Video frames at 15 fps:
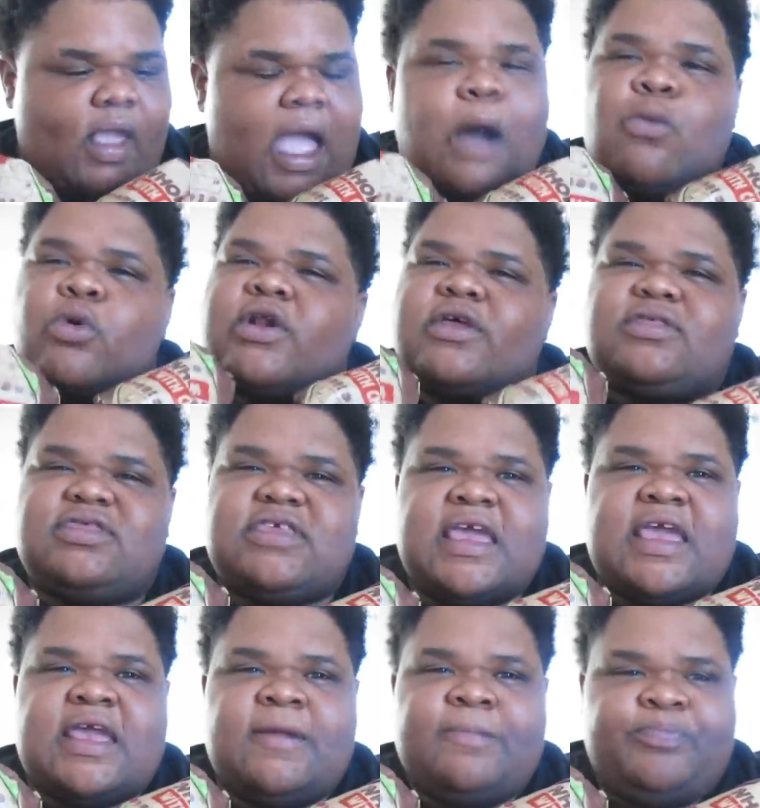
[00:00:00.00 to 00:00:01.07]
I want to
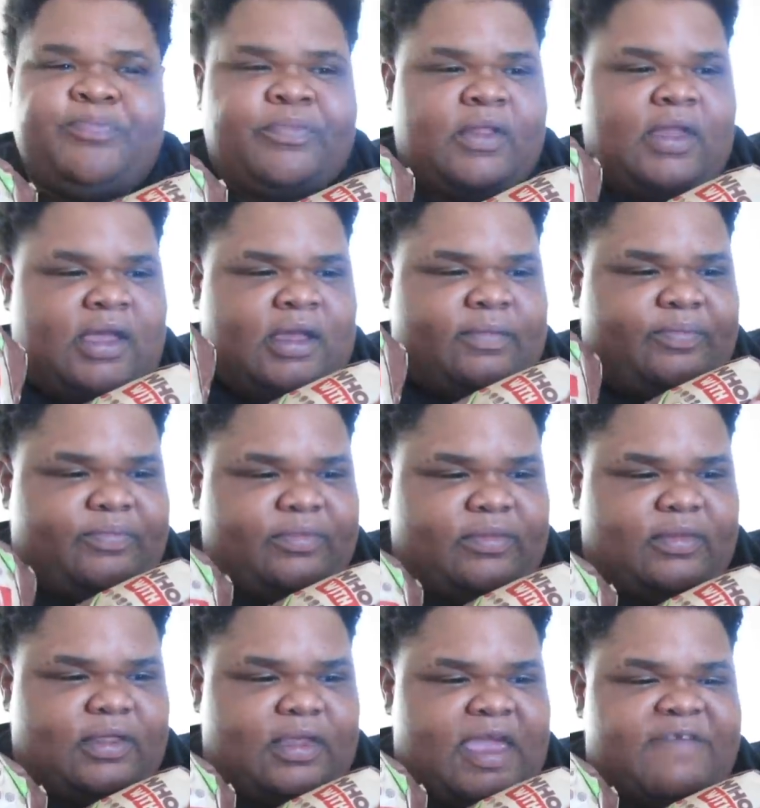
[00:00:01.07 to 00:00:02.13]
see
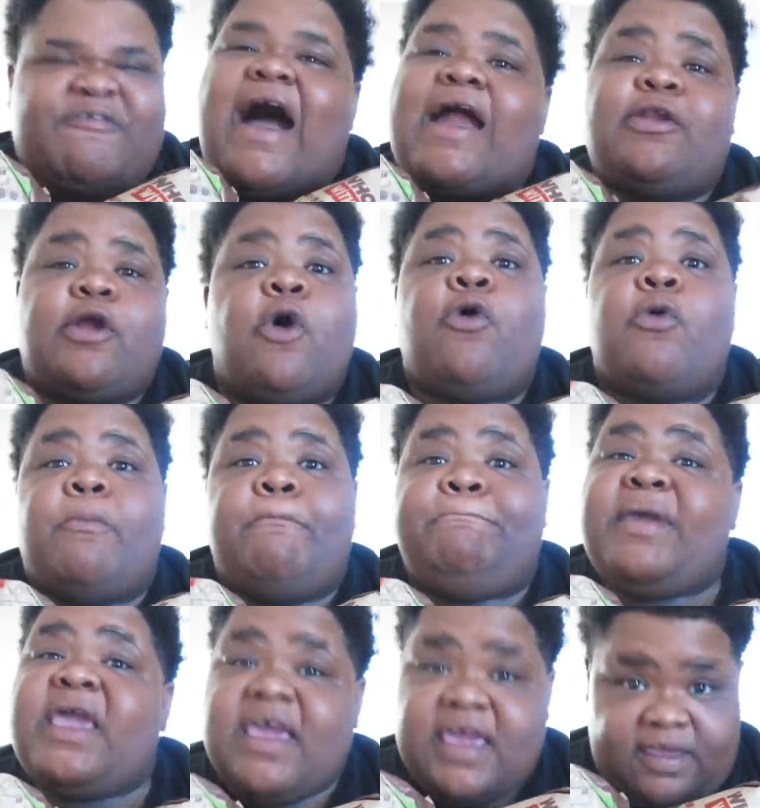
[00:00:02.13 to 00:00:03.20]
if I know
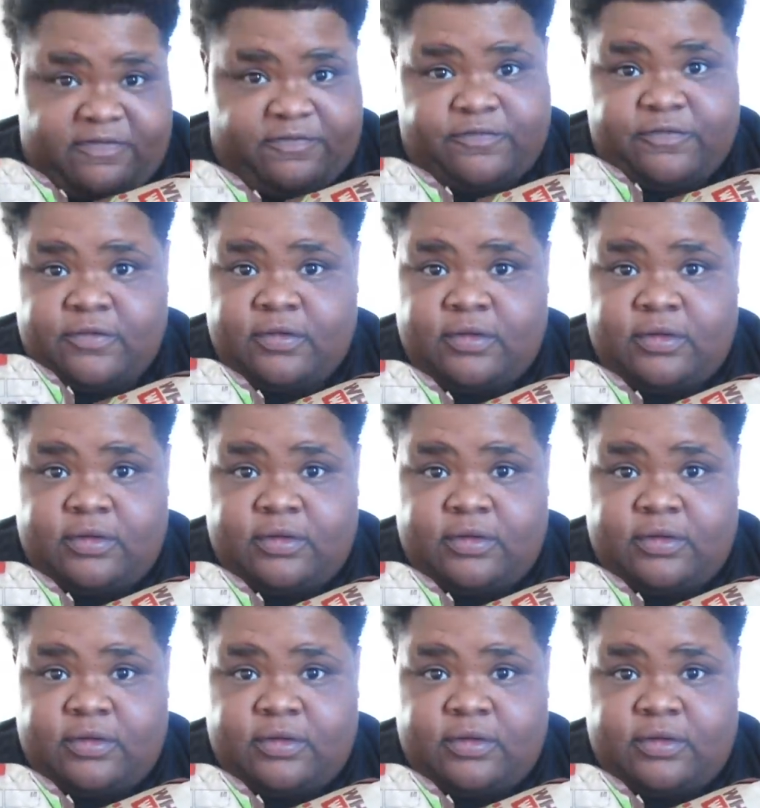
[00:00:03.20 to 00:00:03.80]
beef.